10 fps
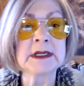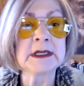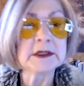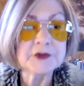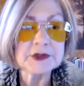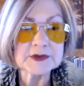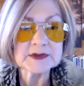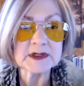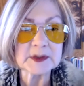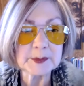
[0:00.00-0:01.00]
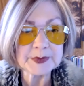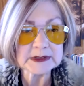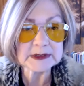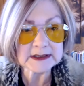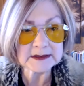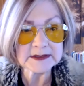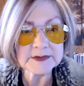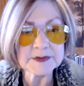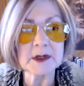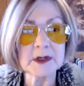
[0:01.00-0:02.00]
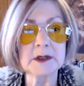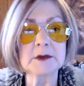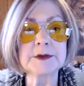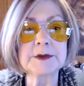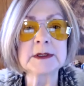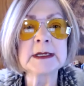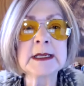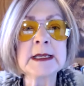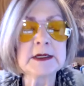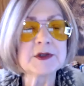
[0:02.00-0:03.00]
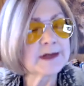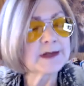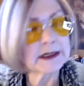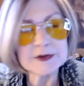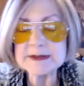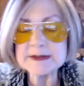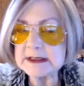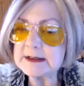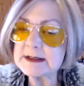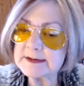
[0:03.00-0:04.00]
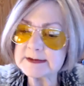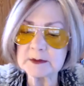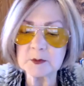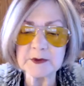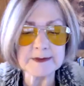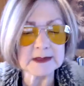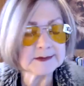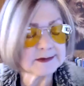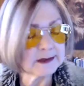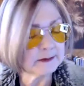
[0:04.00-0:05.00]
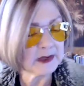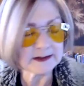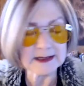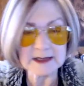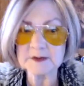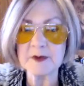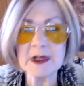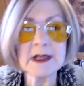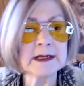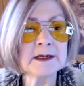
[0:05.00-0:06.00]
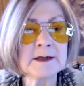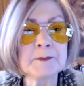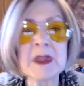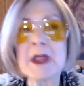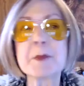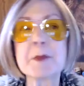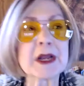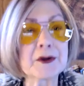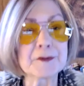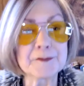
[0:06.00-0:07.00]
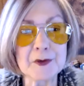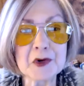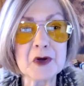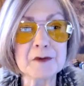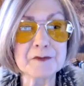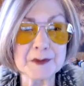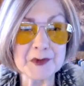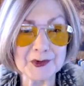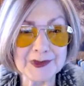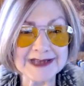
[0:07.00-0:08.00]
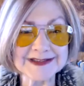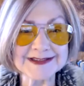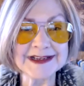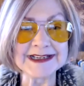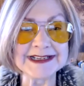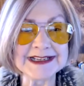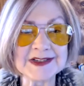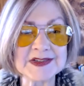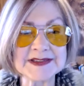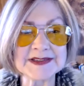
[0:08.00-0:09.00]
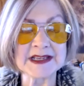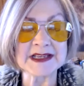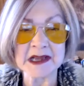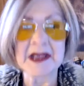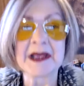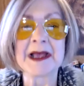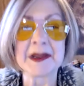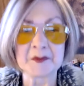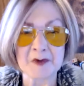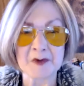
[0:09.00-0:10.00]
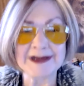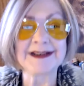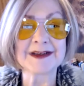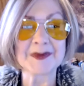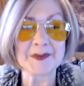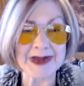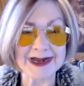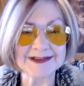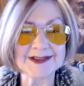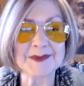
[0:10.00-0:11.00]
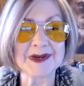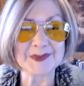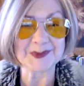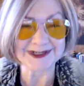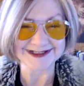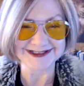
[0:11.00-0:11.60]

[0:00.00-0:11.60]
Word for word: Mm. She just mm. completely stalled. She said, I just need to sit with this. I'm like, that's fine. But I got a phone call from her last night and she said, I'm ready to come back to my book.